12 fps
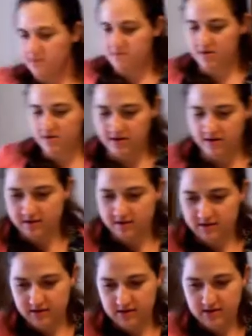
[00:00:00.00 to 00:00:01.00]

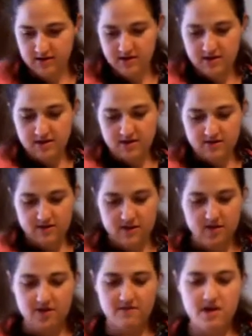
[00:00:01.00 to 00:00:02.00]
beads. So
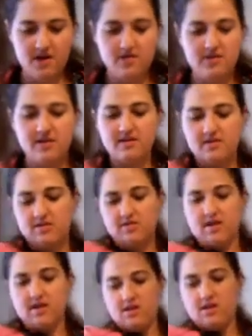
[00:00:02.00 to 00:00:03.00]
I've got these
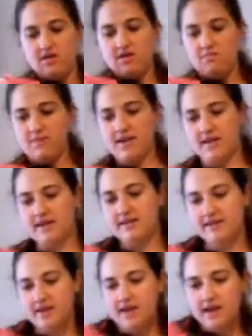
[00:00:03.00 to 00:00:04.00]
3 colored
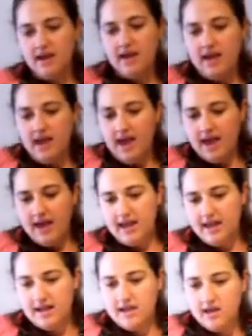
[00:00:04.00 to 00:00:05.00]
beads,
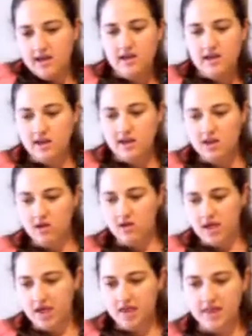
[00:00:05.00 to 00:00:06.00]
and you know,
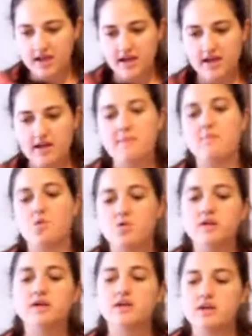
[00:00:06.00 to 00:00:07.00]
I think I'm
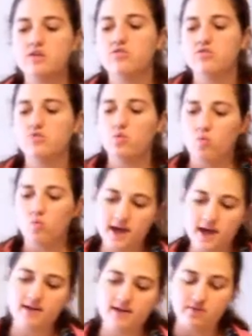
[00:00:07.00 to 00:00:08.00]
only gonna use
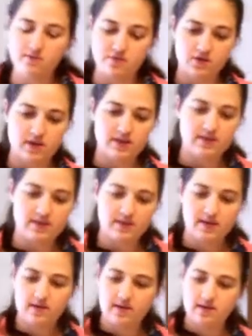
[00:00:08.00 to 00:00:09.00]
white for
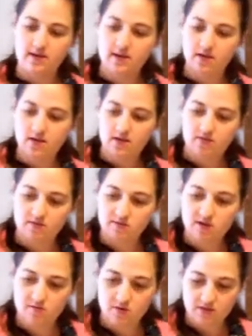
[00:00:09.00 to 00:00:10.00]
this. So I'm
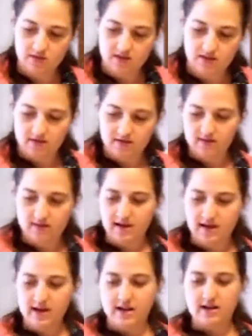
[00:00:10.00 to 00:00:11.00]
gonna put these
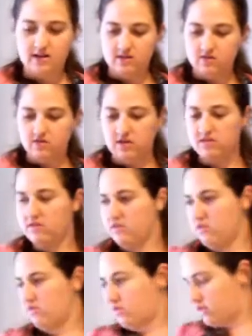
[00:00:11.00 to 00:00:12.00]
aside and just
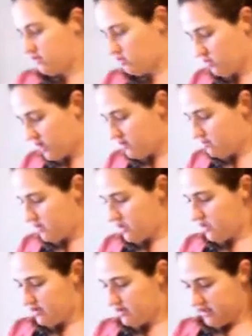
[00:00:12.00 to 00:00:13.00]
use these white
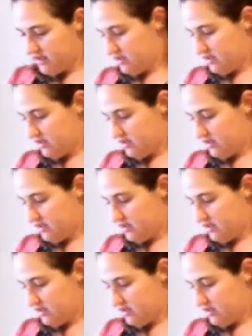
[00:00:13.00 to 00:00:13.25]
beads.